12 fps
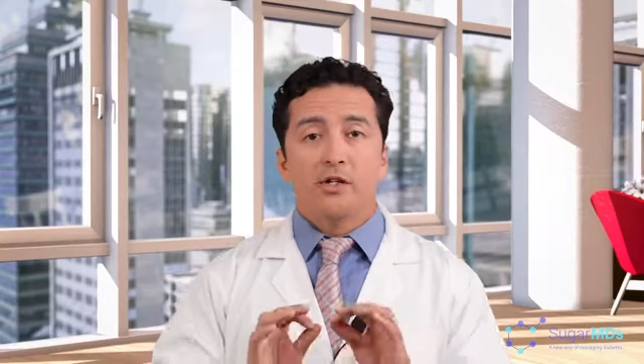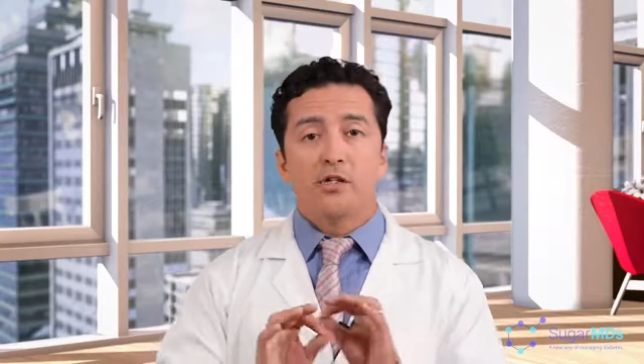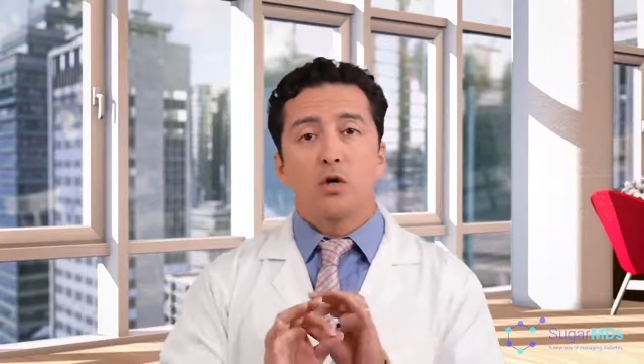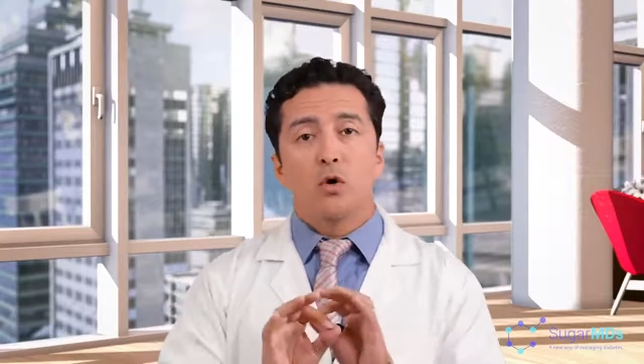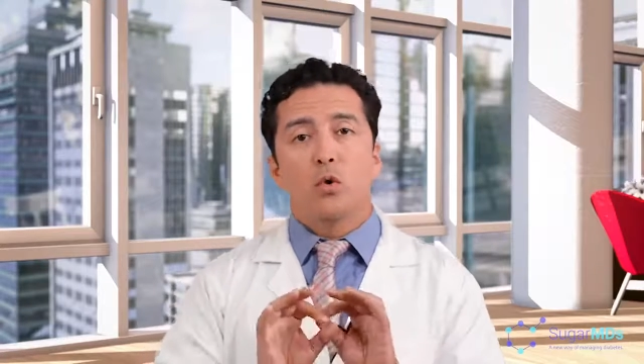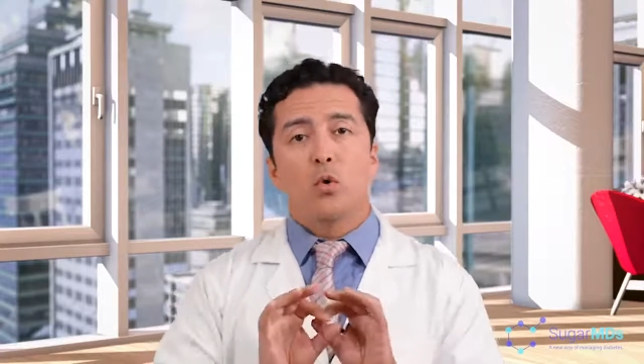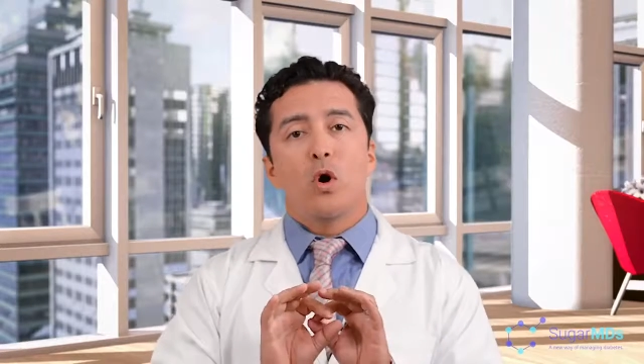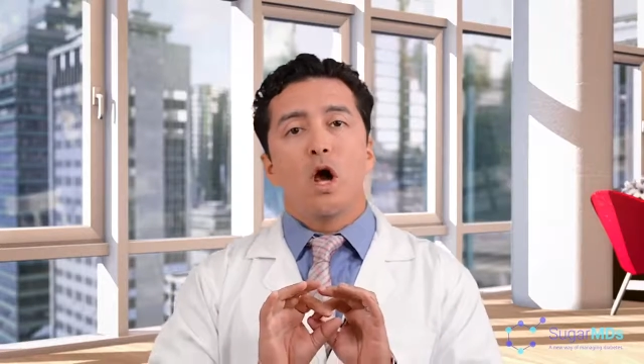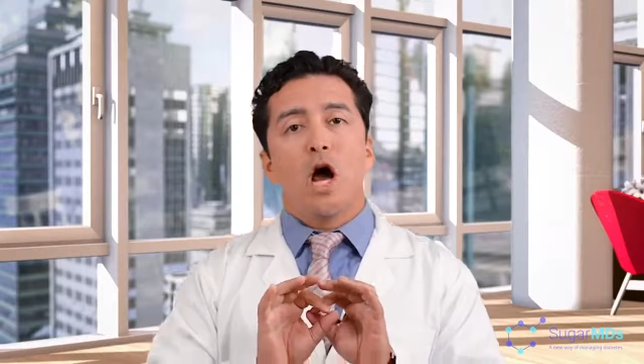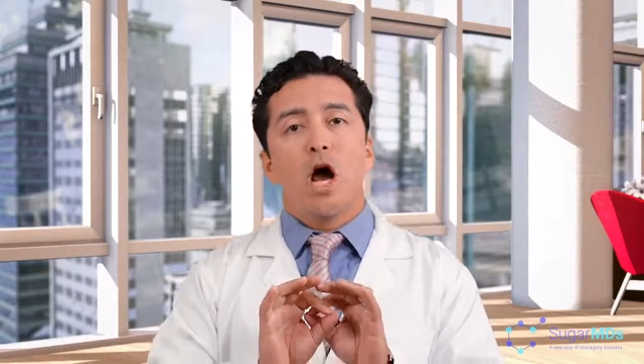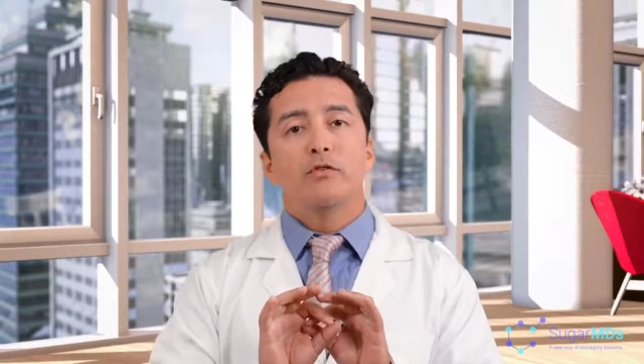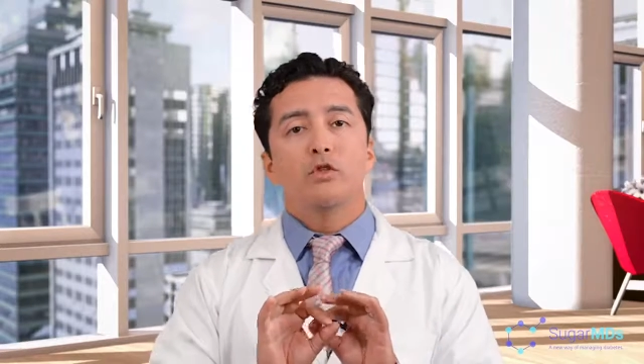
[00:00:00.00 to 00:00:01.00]
So
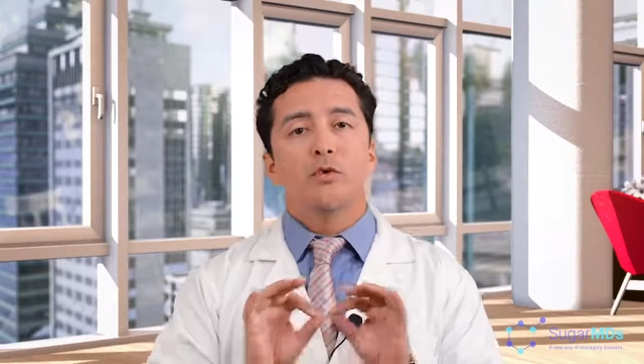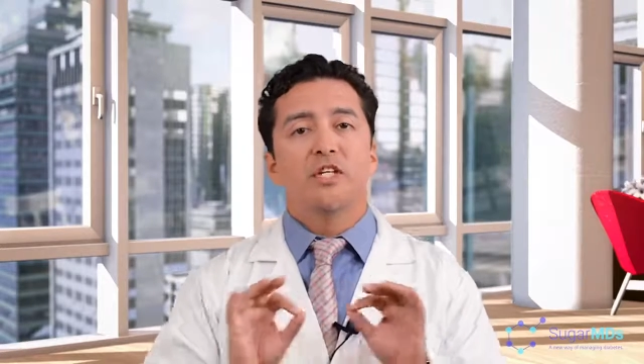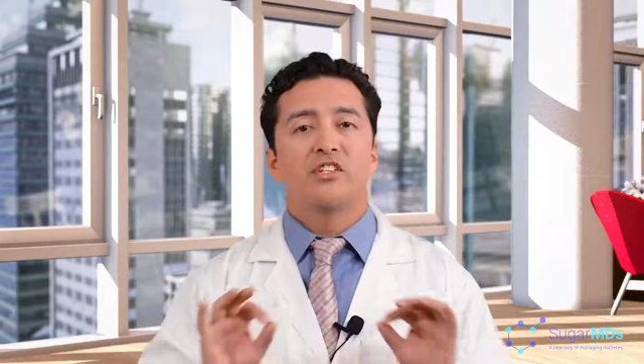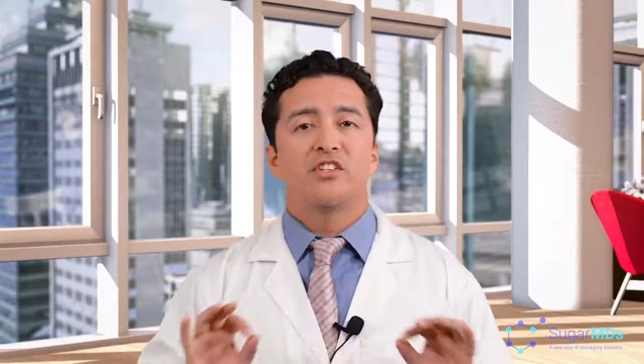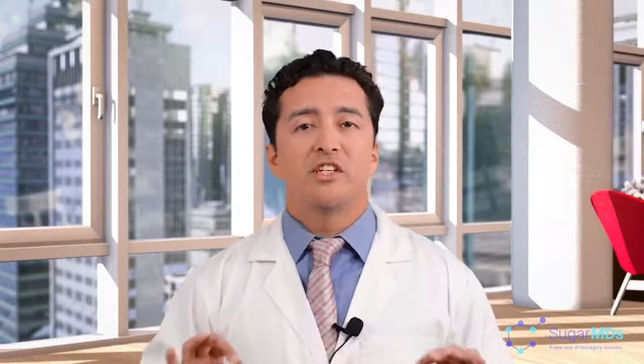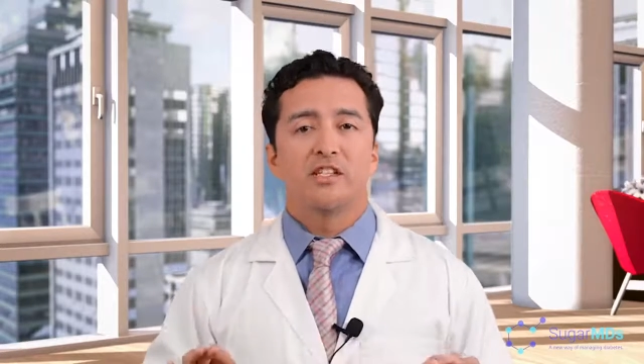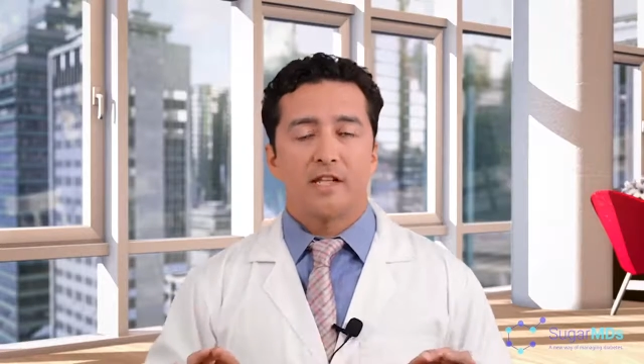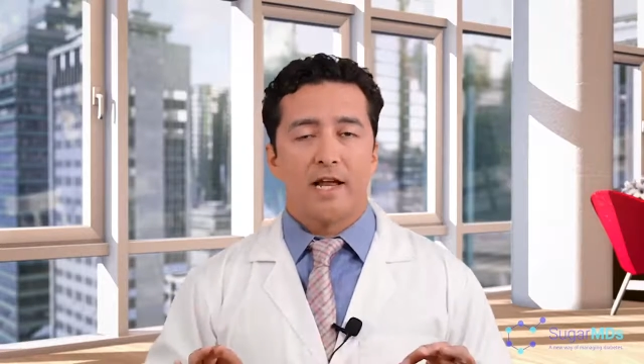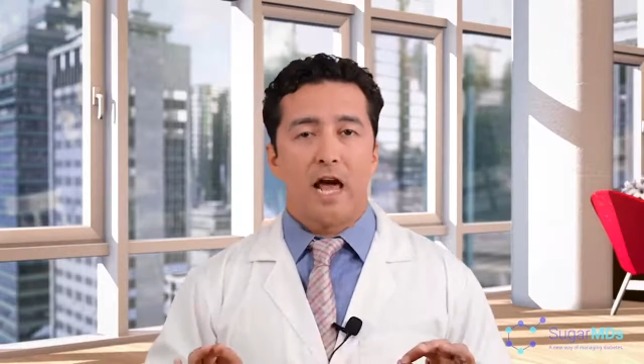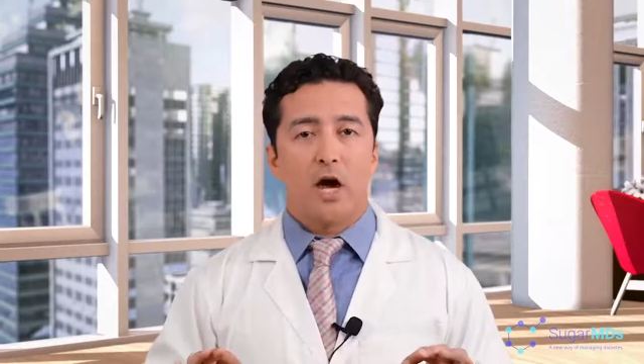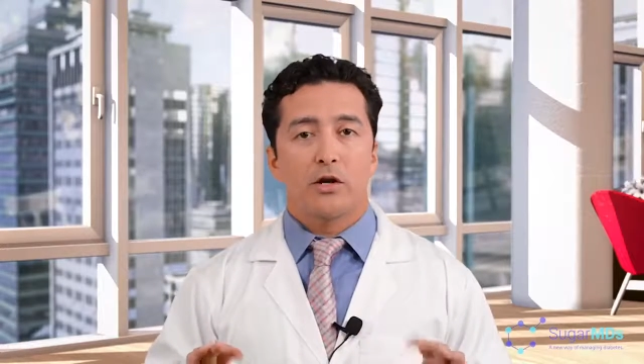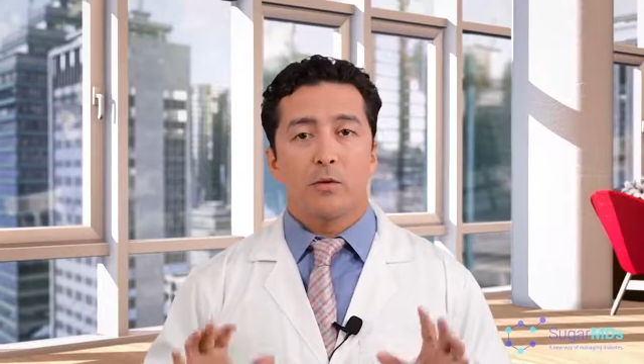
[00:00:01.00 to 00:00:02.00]
how do we tease
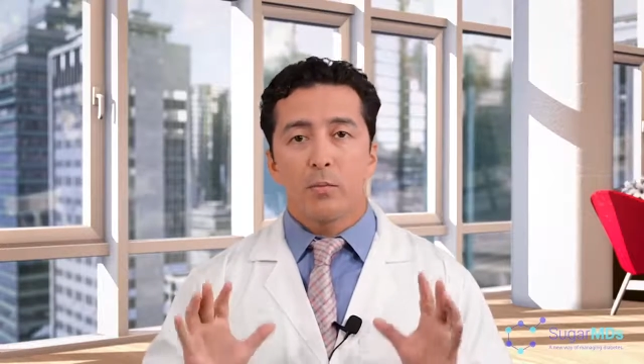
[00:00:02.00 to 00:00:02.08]
that out?